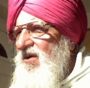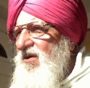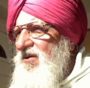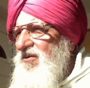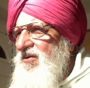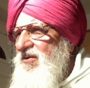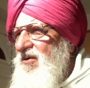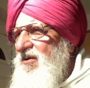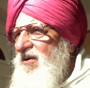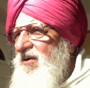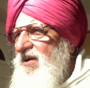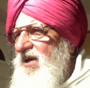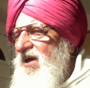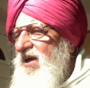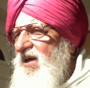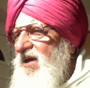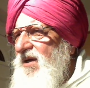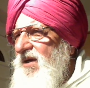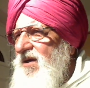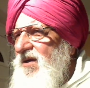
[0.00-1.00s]
So
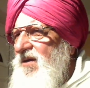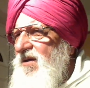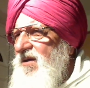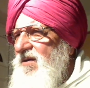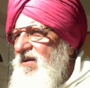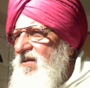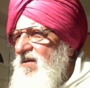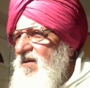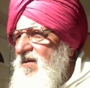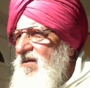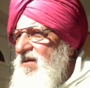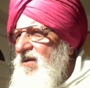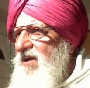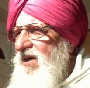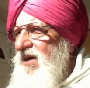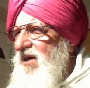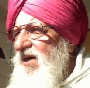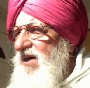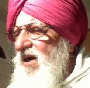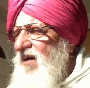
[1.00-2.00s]
he
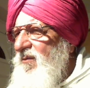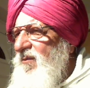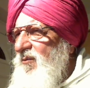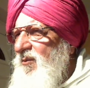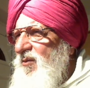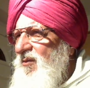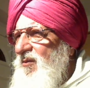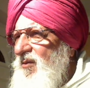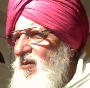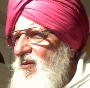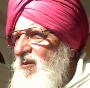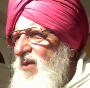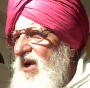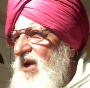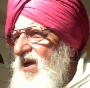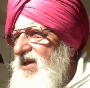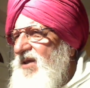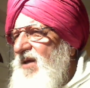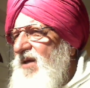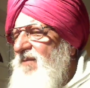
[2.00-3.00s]
did not
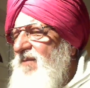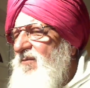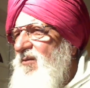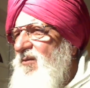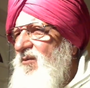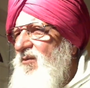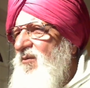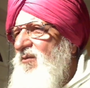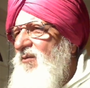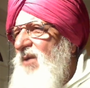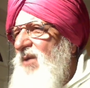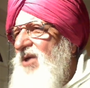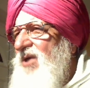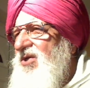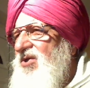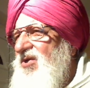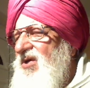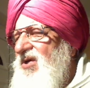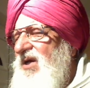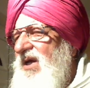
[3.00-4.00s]
bring them
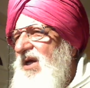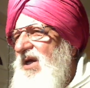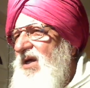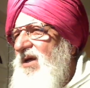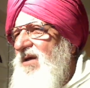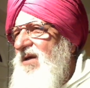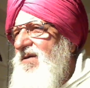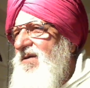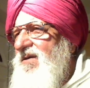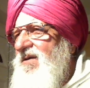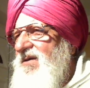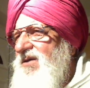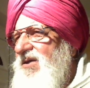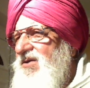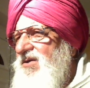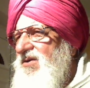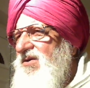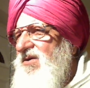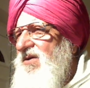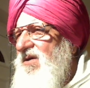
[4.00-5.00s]
much rain,
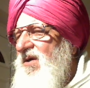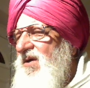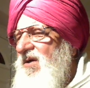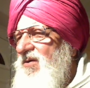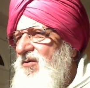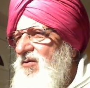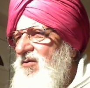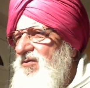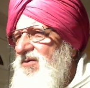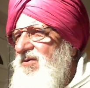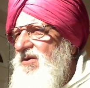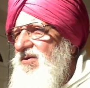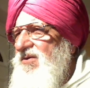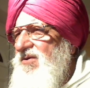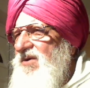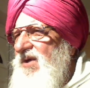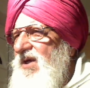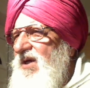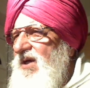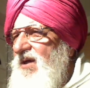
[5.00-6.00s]
just to
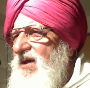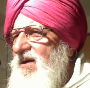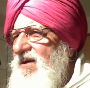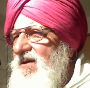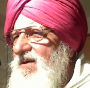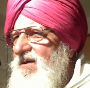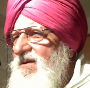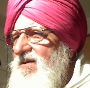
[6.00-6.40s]
sustain.